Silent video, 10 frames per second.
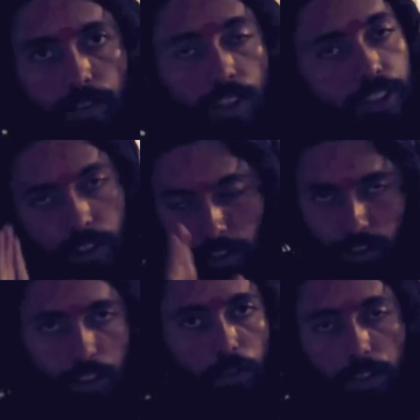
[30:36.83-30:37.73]
Consider
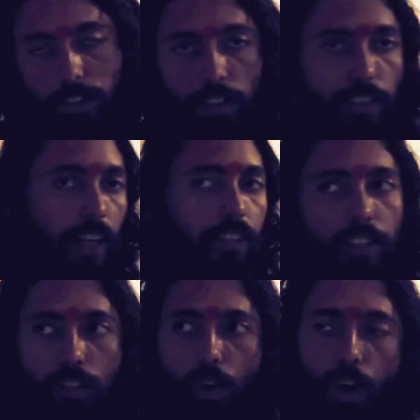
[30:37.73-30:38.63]
the situation that
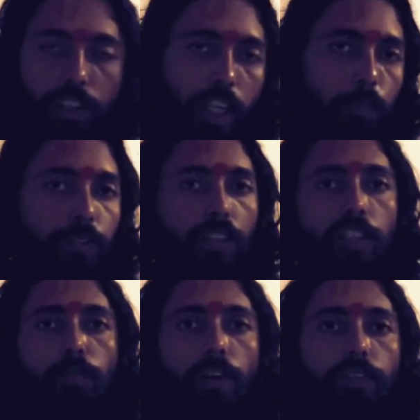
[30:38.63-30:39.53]
he got captured
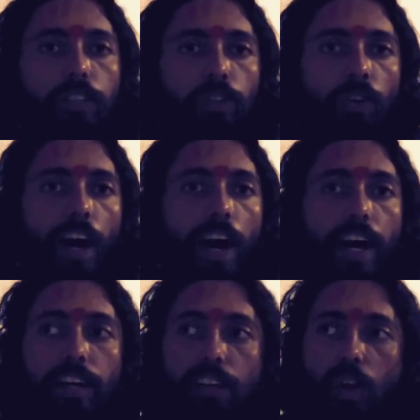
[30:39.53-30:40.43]
in my video
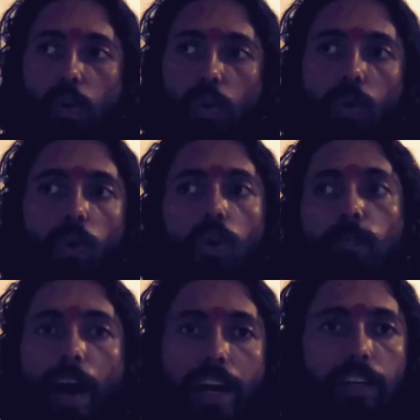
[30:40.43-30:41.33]
and the logo or
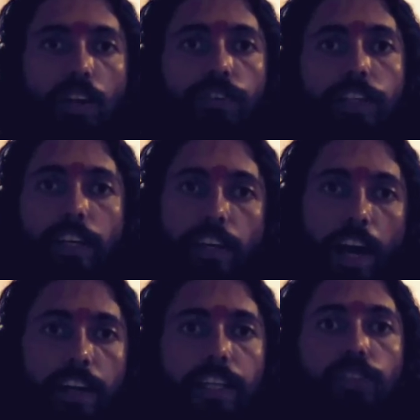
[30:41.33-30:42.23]
mic of
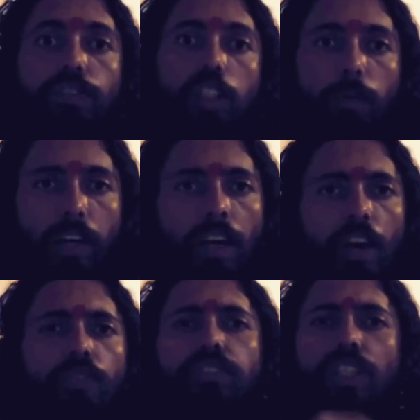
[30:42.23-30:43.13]
ANI is visible
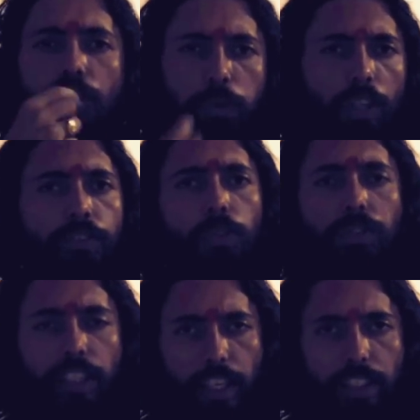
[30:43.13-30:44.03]
just for a
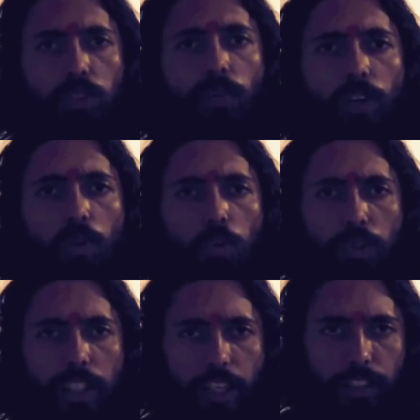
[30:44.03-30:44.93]
few seconds, 1 or
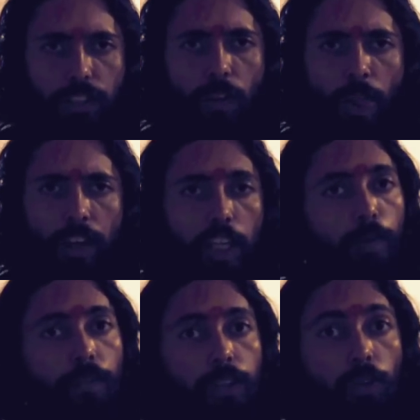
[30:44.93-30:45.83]
2 seconds
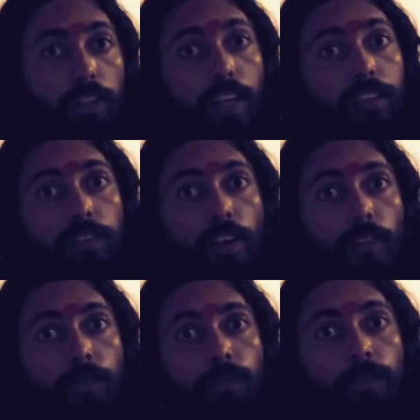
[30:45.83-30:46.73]
in my video,
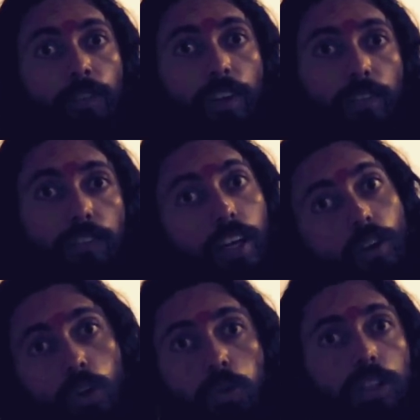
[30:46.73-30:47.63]

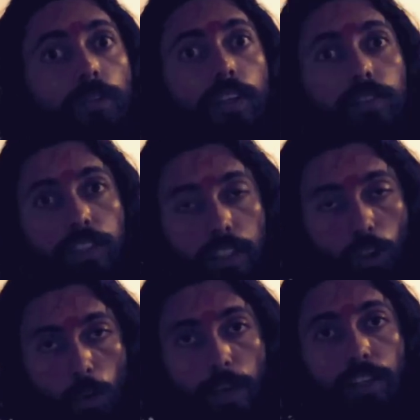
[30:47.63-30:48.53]
then also they will
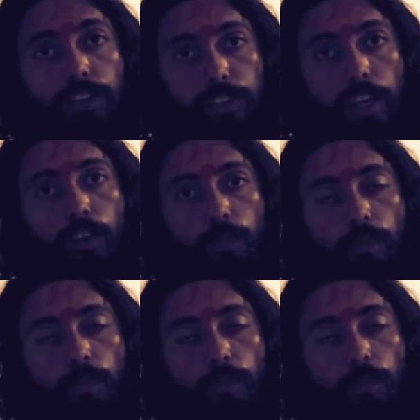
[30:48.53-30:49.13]
send a copyright strike.